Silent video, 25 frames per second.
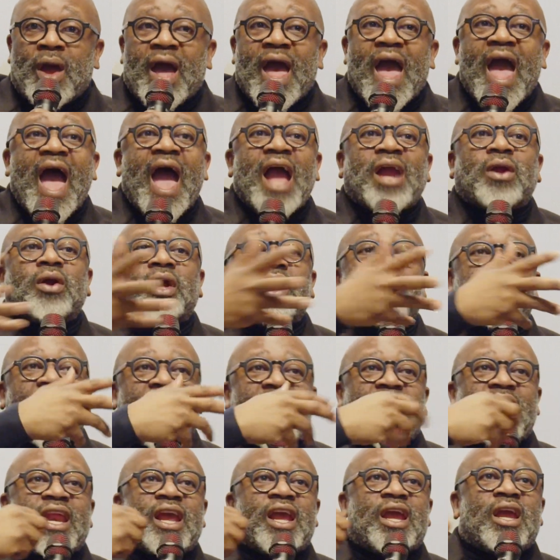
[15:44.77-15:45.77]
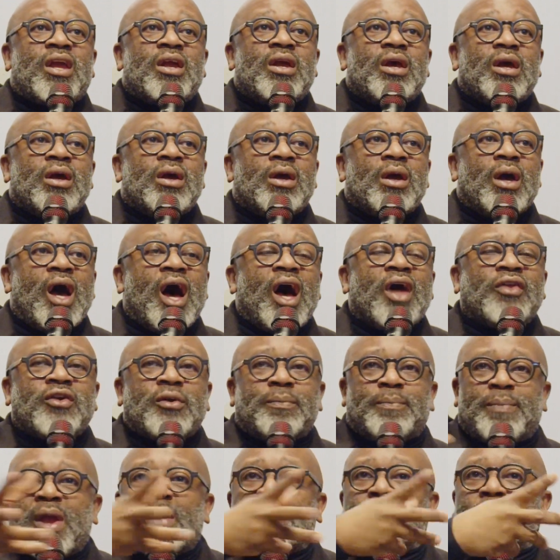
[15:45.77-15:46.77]
aggregating other
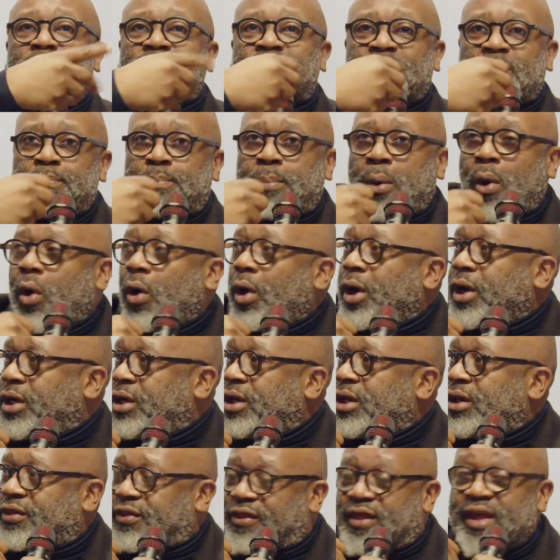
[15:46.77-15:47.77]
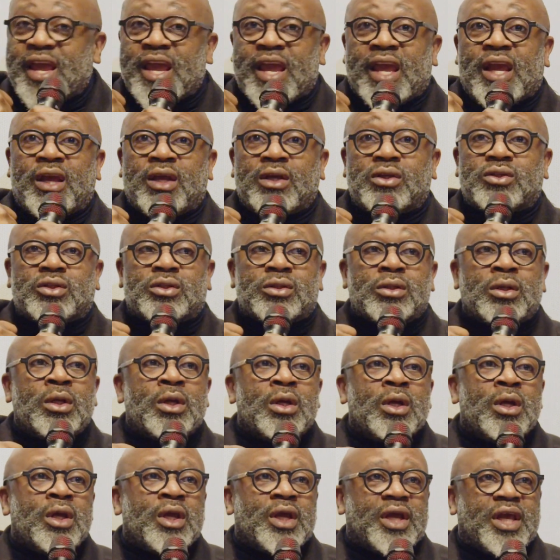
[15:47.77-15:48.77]
people's important things
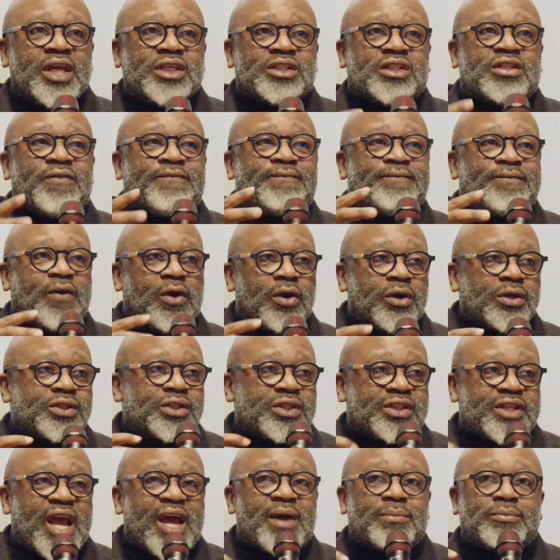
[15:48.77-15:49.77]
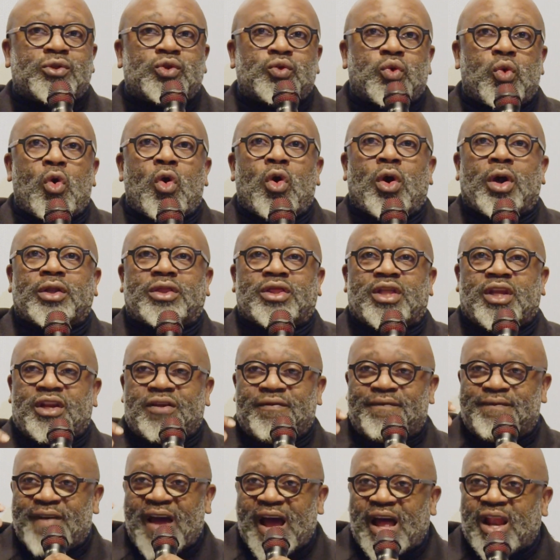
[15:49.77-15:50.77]
is the first step toward the
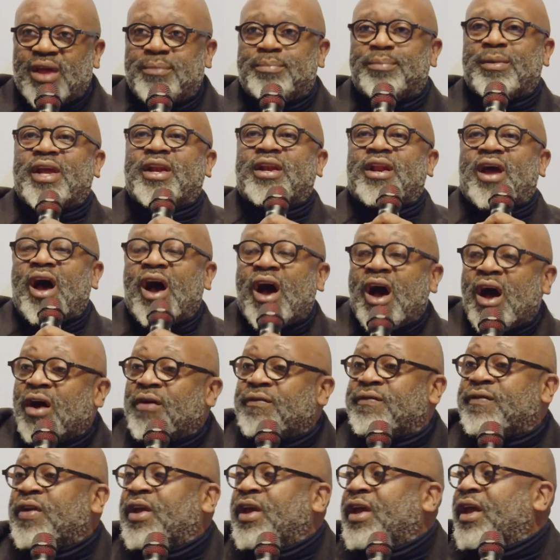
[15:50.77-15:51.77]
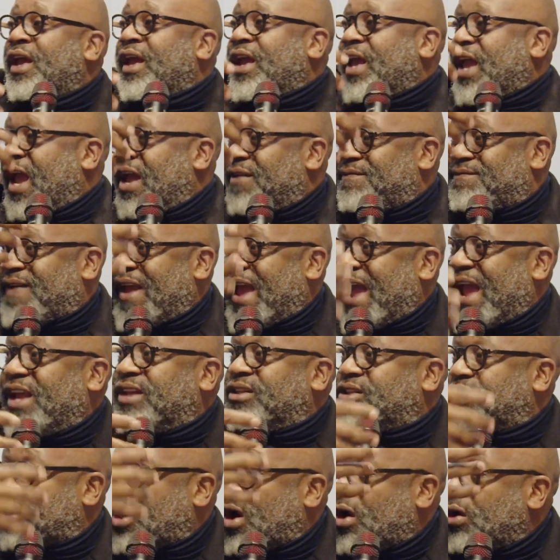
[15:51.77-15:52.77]
development of
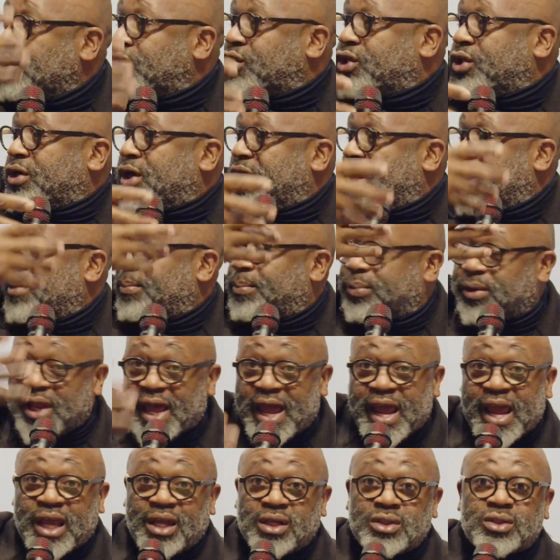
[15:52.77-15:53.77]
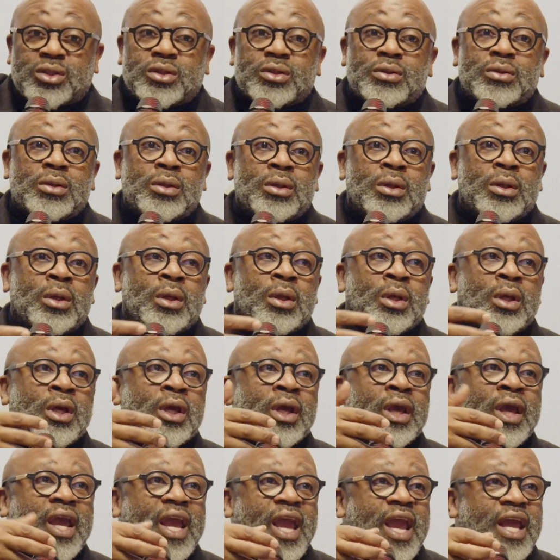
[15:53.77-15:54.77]
advanced culture in a place.
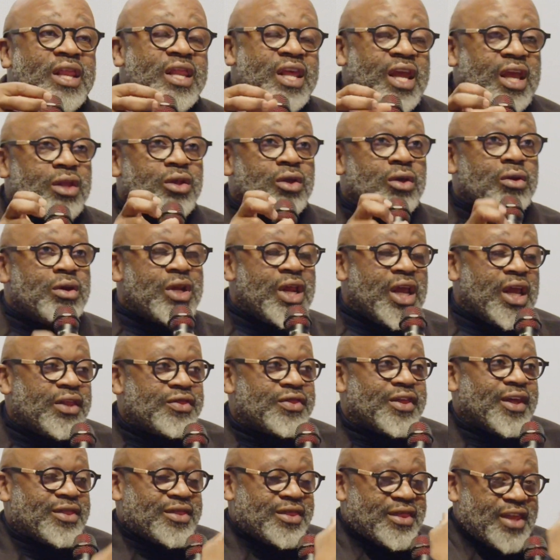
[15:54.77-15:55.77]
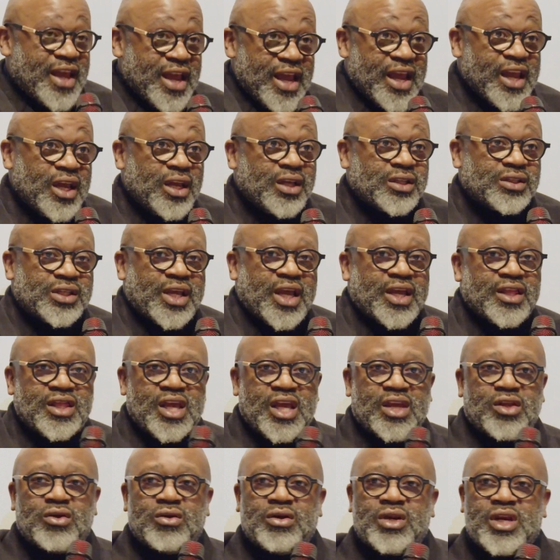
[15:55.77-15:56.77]
And then you need the things, and
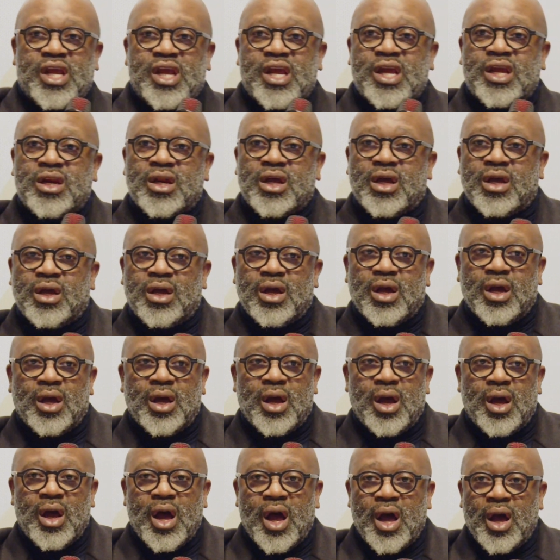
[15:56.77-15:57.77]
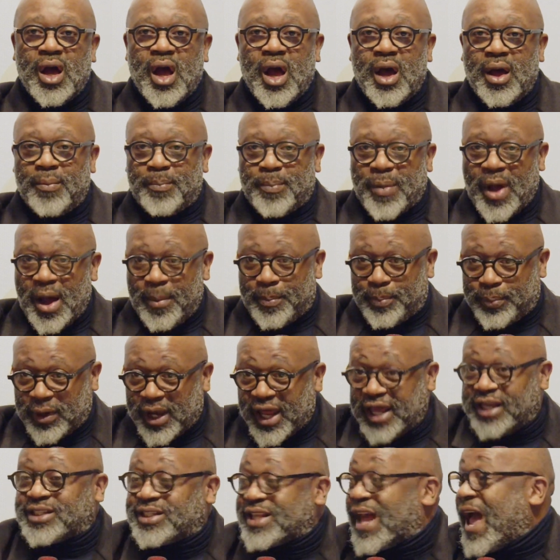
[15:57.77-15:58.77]
then you need a
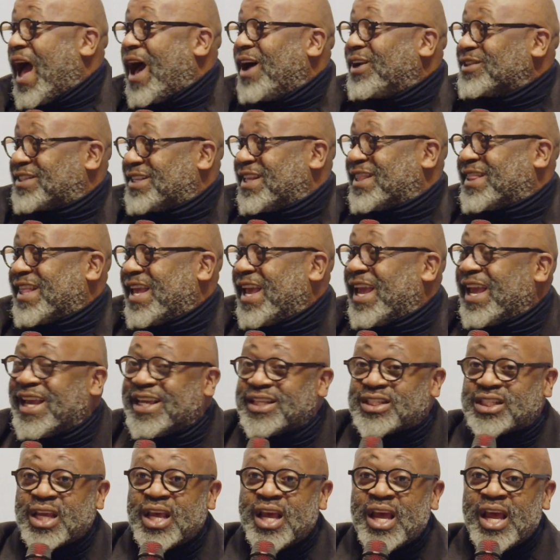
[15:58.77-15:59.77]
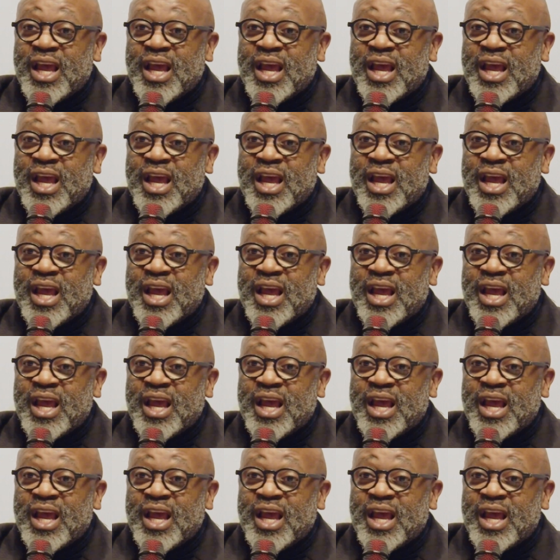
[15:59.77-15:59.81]
place to house the things,